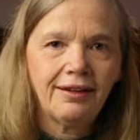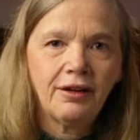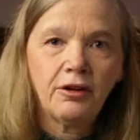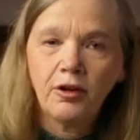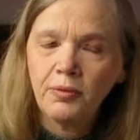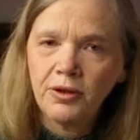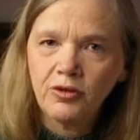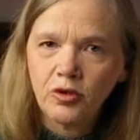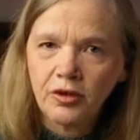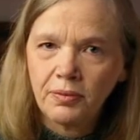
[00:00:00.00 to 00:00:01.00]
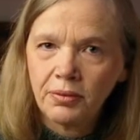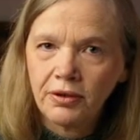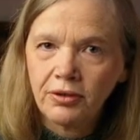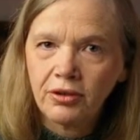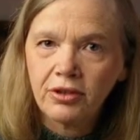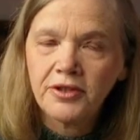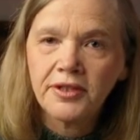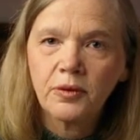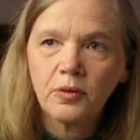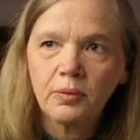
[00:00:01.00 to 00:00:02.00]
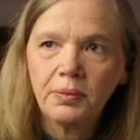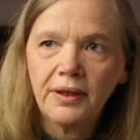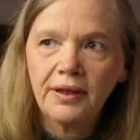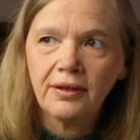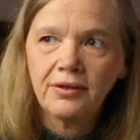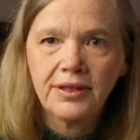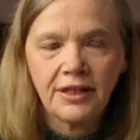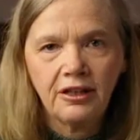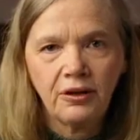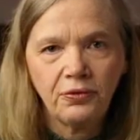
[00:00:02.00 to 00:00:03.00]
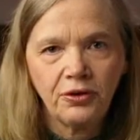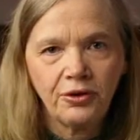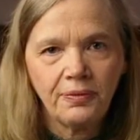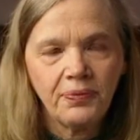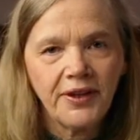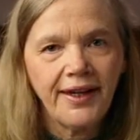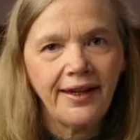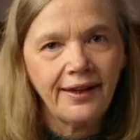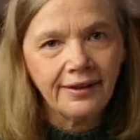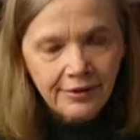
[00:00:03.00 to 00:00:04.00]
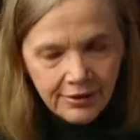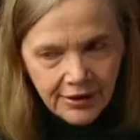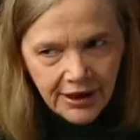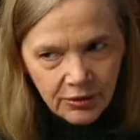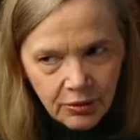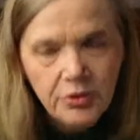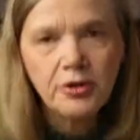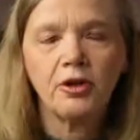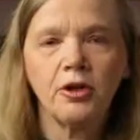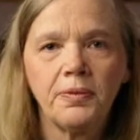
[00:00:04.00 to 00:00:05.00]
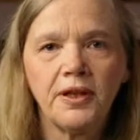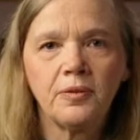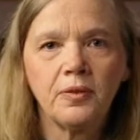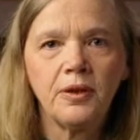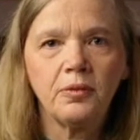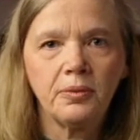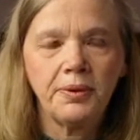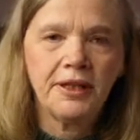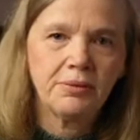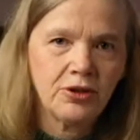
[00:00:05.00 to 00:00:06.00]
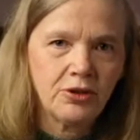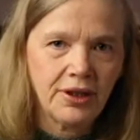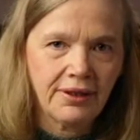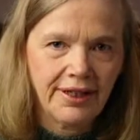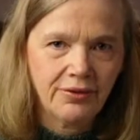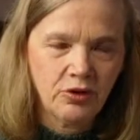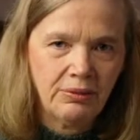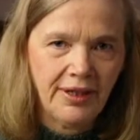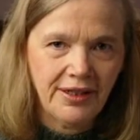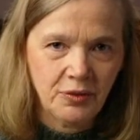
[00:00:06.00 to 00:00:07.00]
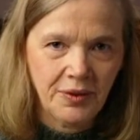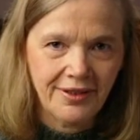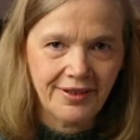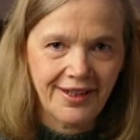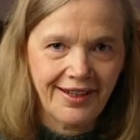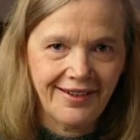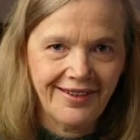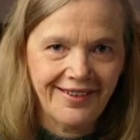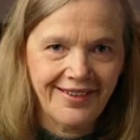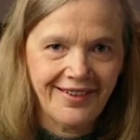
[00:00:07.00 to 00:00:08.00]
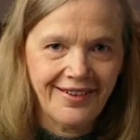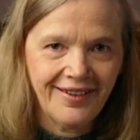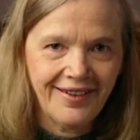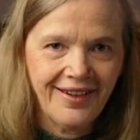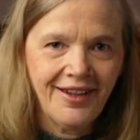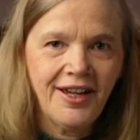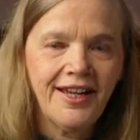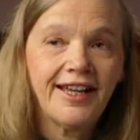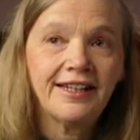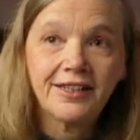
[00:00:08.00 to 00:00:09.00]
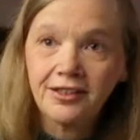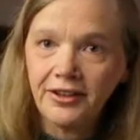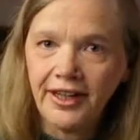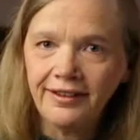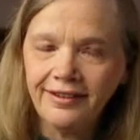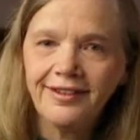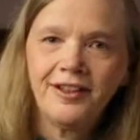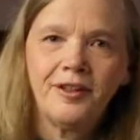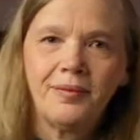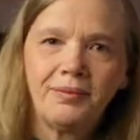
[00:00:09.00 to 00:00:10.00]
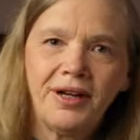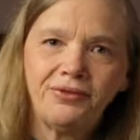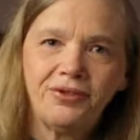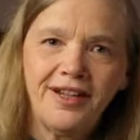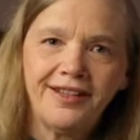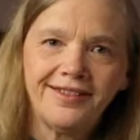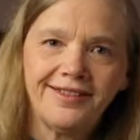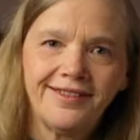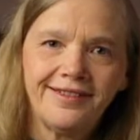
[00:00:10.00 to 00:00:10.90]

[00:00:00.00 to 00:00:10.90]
I hope you enjoy the podcast that will be there on Saturday for you. And I also hope that we will be able to do our live stream next Wednesday. Until then, bye for now.